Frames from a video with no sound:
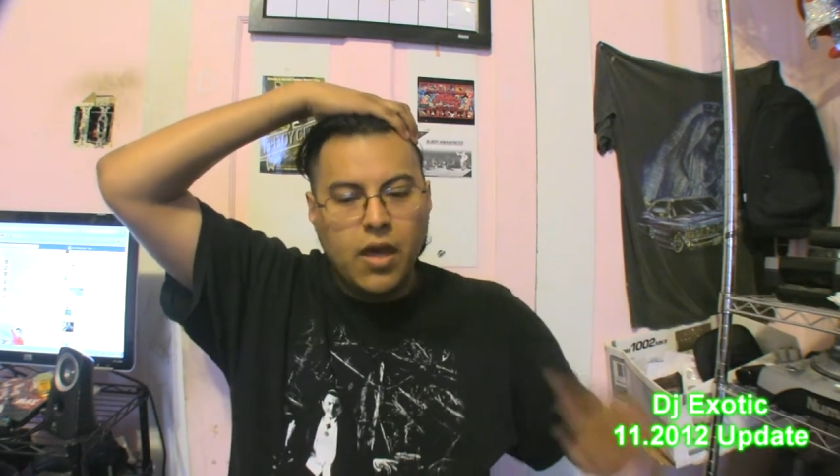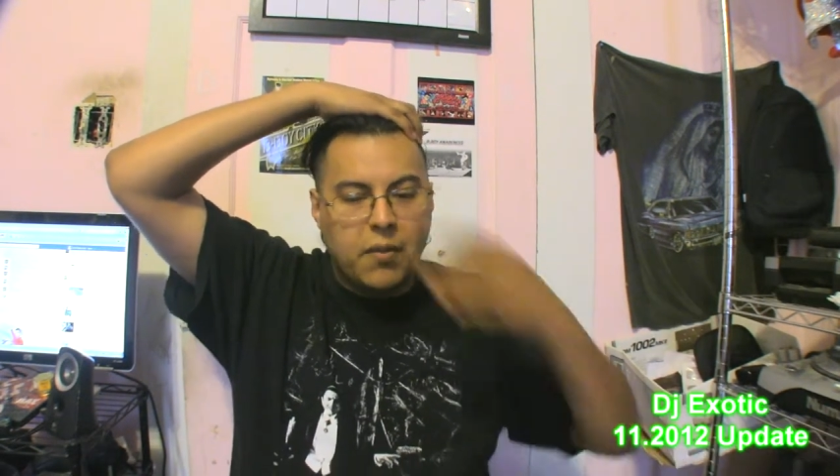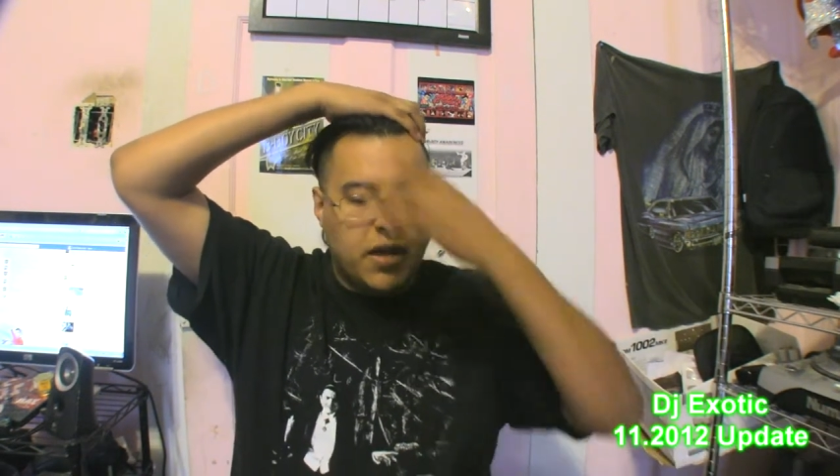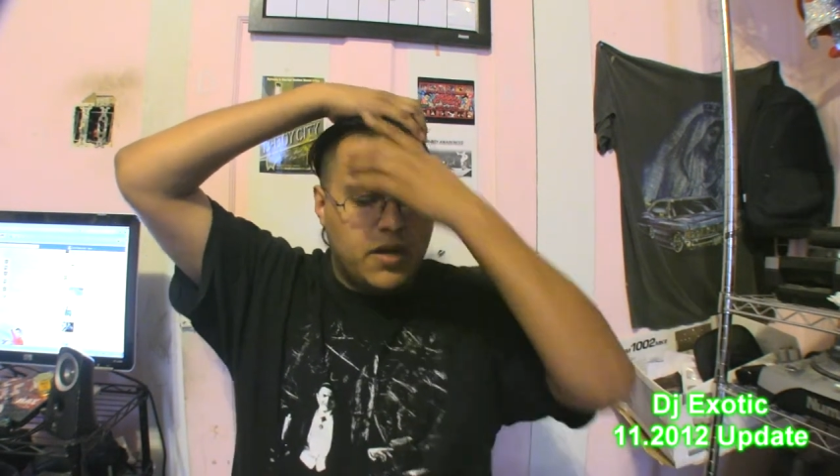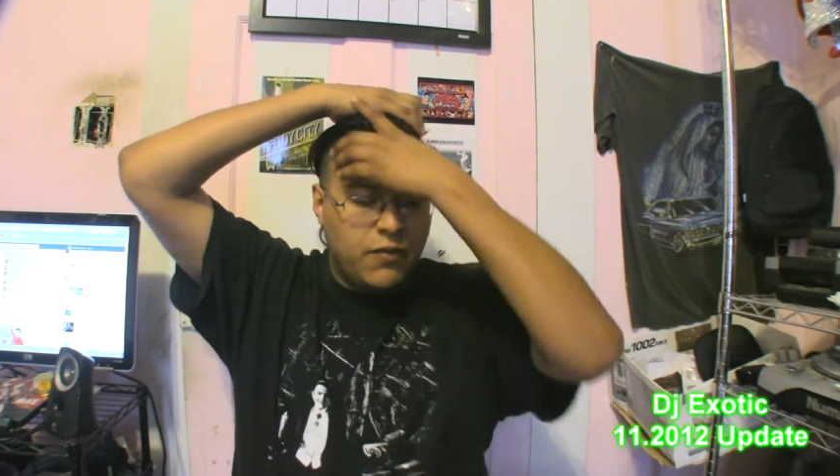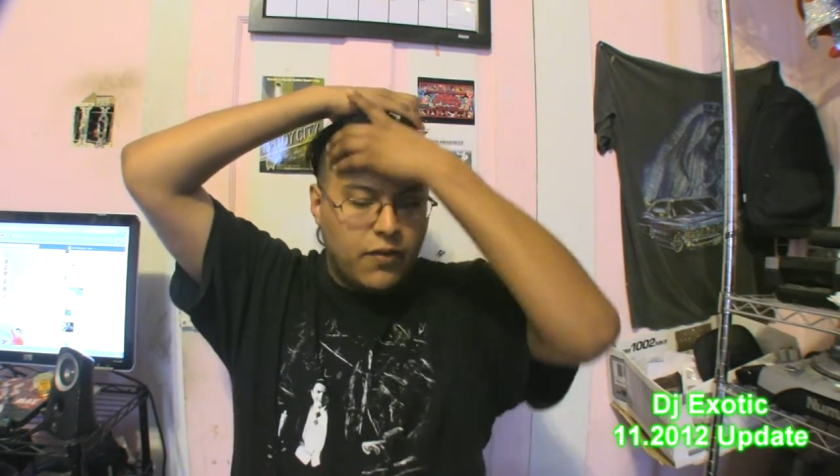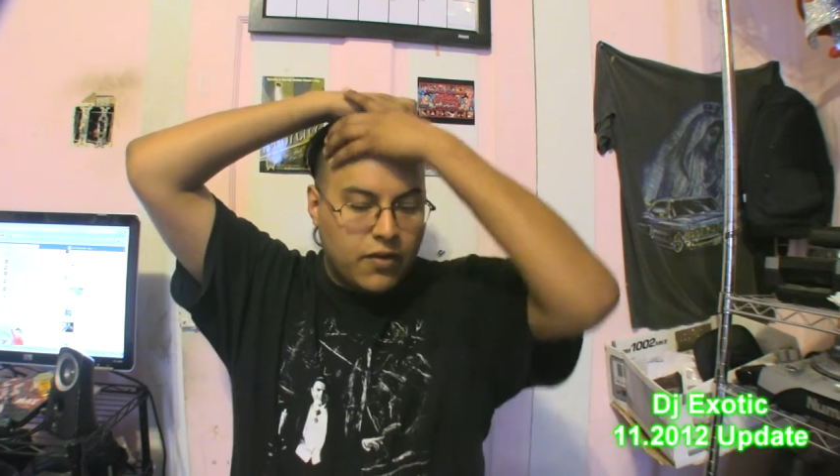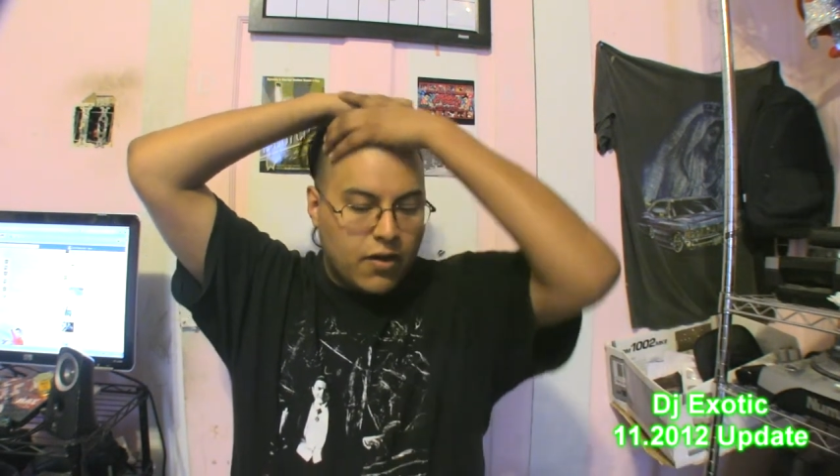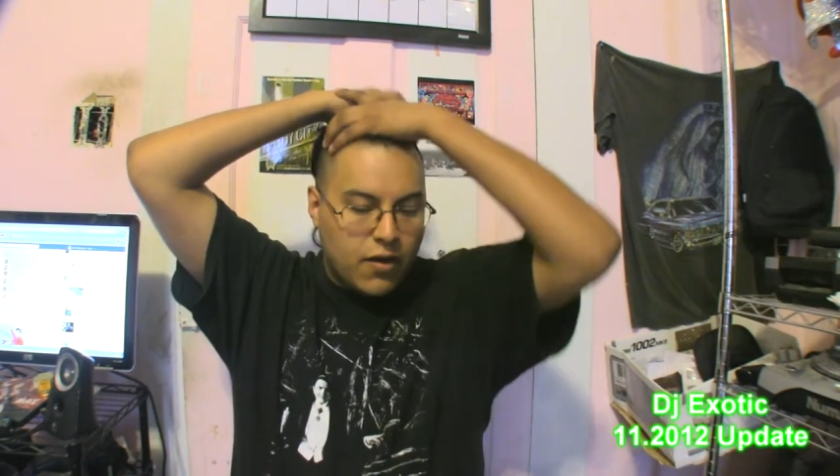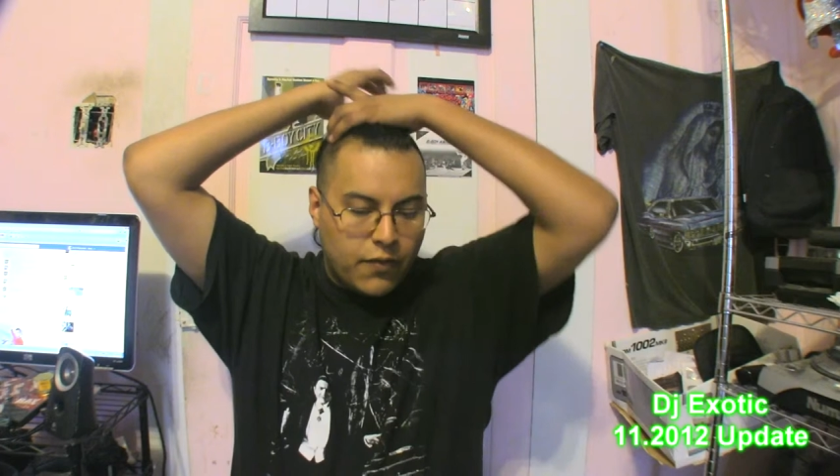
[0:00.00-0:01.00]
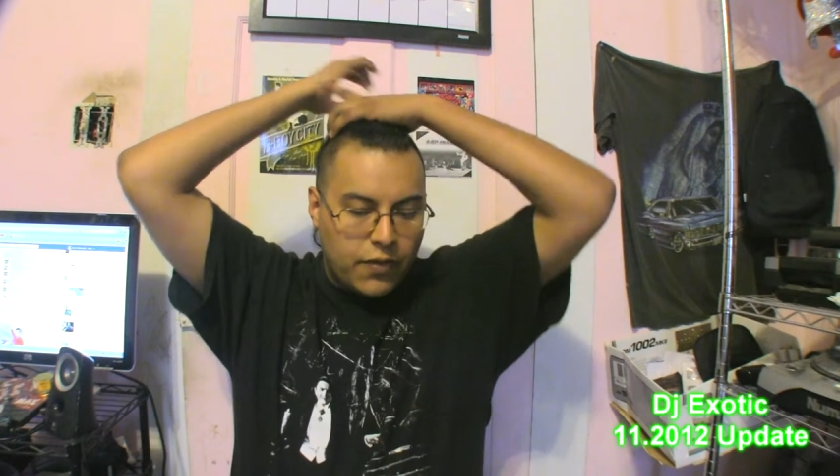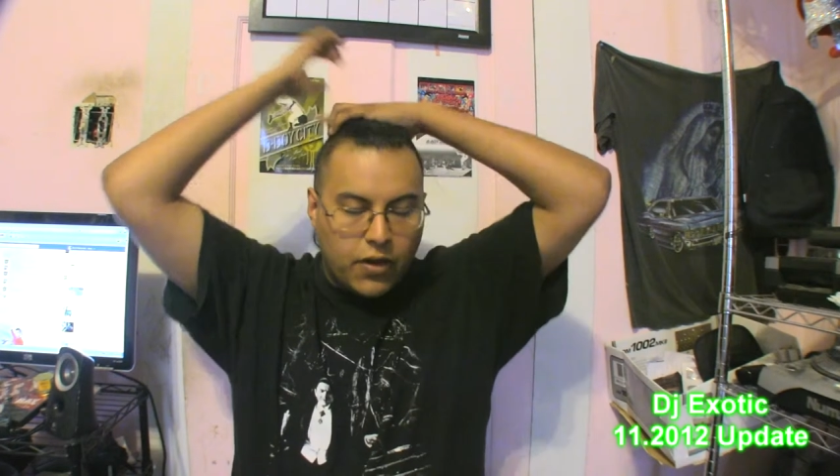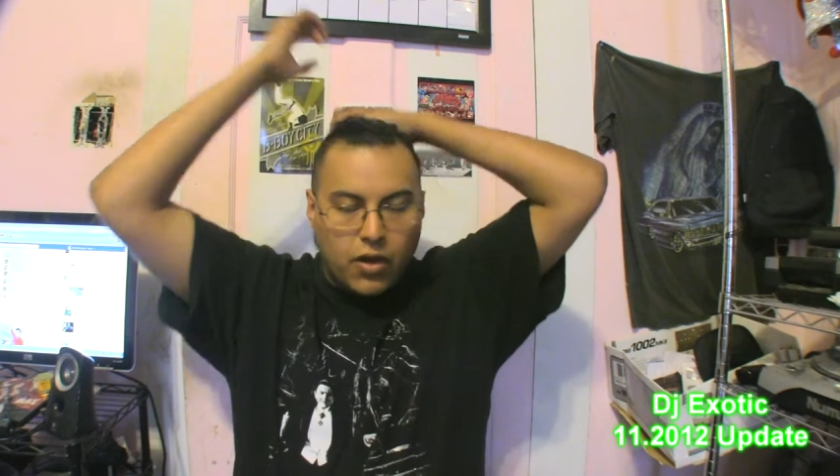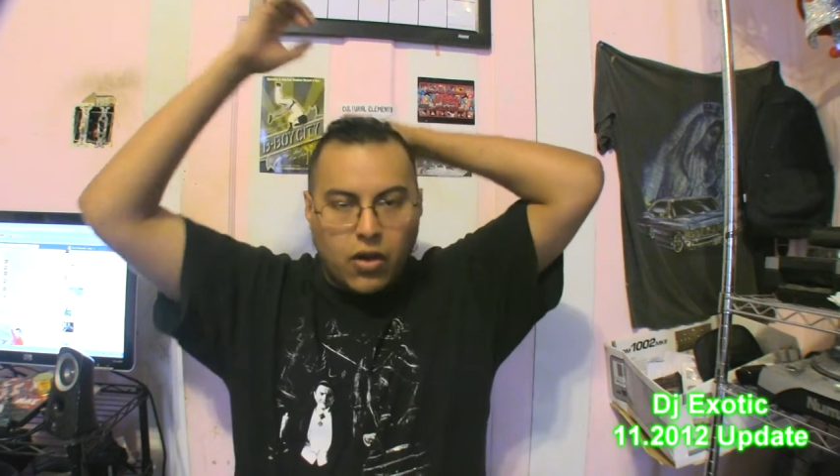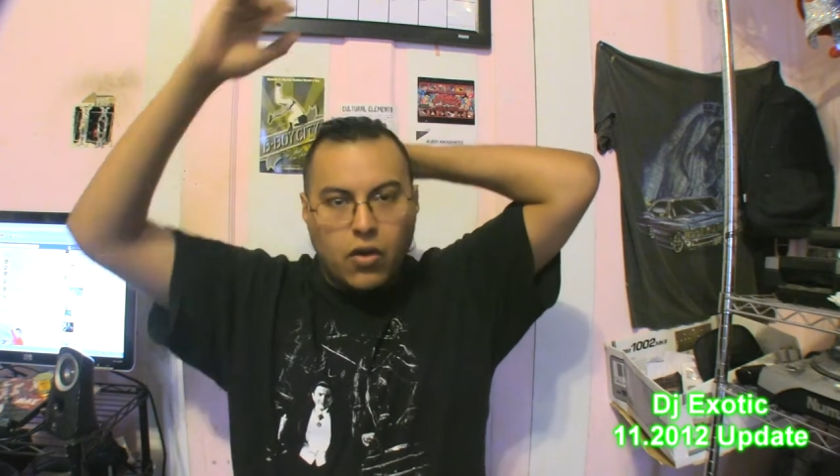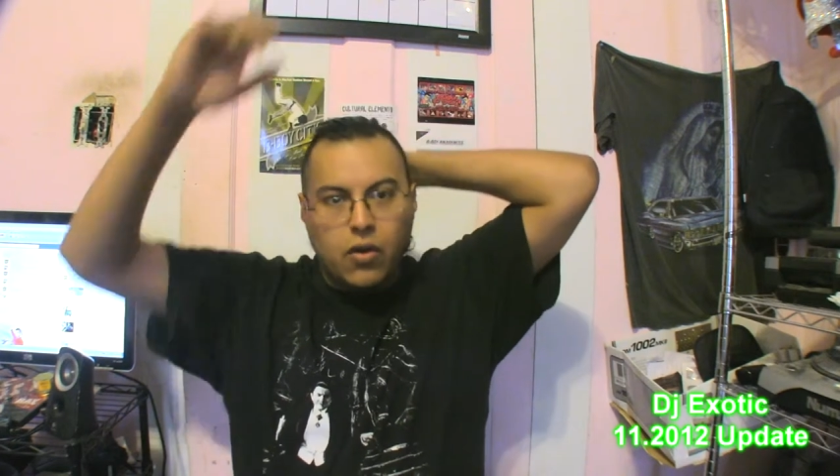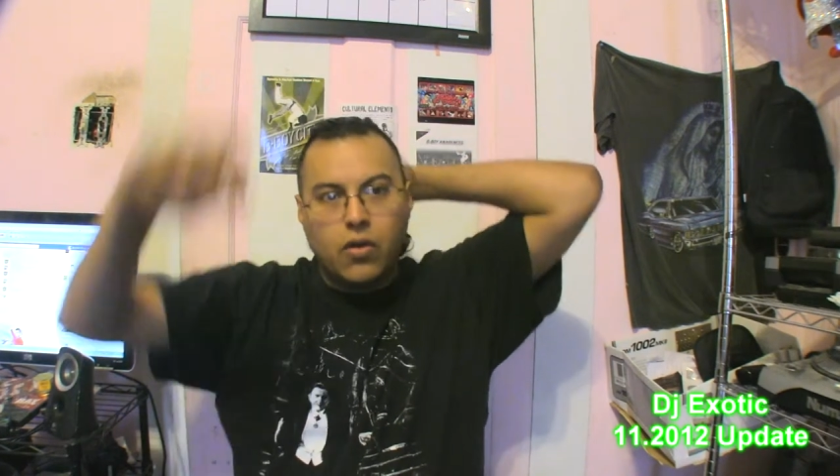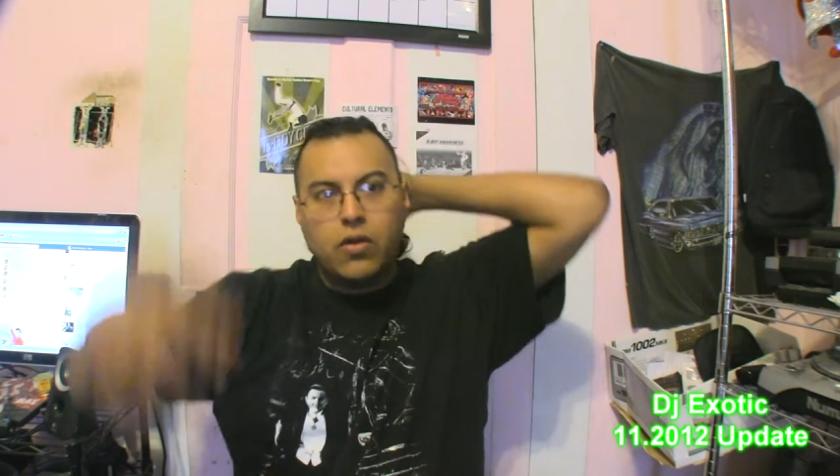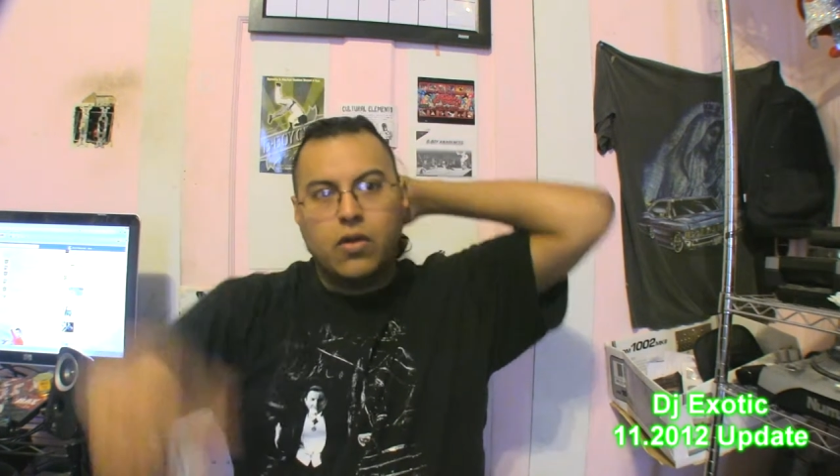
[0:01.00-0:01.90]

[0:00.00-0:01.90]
But I do feel sorry for the girl